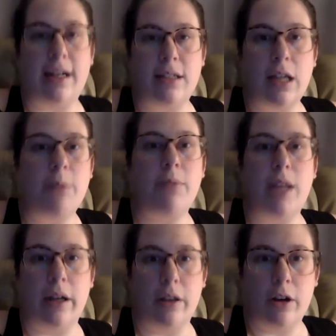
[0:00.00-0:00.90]

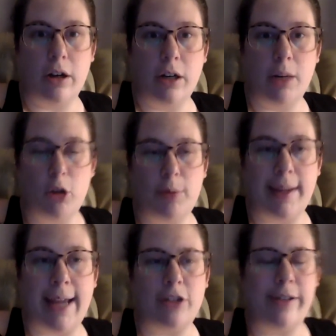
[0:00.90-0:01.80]
something, and learn your
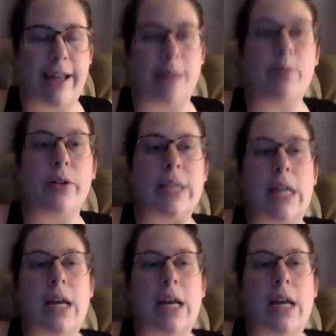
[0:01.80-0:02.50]
multiplication tables,